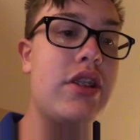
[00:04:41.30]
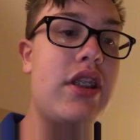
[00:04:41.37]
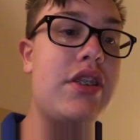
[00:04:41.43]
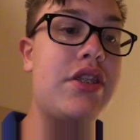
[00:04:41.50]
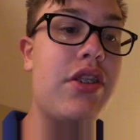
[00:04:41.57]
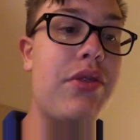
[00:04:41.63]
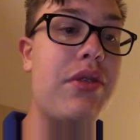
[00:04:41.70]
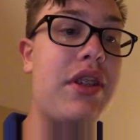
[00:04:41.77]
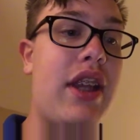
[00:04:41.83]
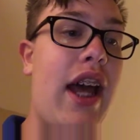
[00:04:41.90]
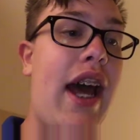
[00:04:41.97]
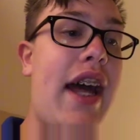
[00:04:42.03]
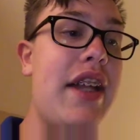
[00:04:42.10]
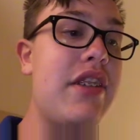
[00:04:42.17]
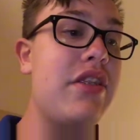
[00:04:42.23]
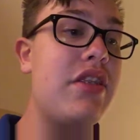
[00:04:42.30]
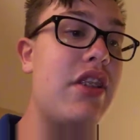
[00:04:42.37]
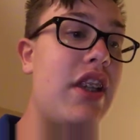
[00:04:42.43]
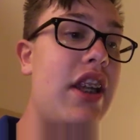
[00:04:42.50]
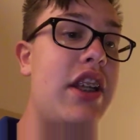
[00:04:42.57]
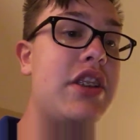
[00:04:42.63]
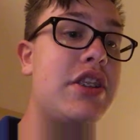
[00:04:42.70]
So that
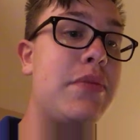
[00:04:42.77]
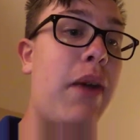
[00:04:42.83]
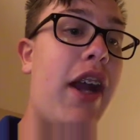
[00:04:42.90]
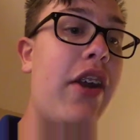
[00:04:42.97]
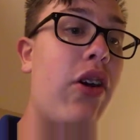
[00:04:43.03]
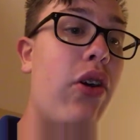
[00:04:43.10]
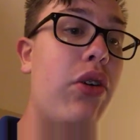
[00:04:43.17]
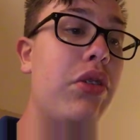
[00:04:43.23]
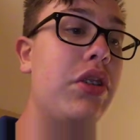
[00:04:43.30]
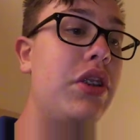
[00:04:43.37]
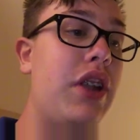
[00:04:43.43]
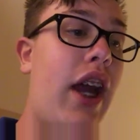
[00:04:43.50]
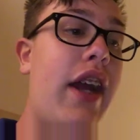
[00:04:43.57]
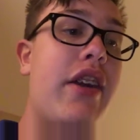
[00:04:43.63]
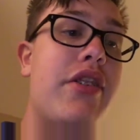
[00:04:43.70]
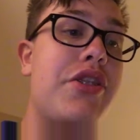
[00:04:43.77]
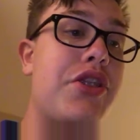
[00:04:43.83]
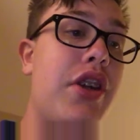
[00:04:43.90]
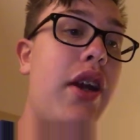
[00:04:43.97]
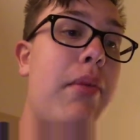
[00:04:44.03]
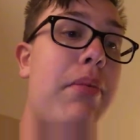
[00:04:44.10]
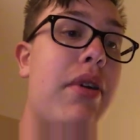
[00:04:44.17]
is my whole entire
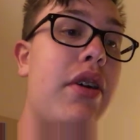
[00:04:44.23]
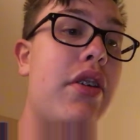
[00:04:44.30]
trip.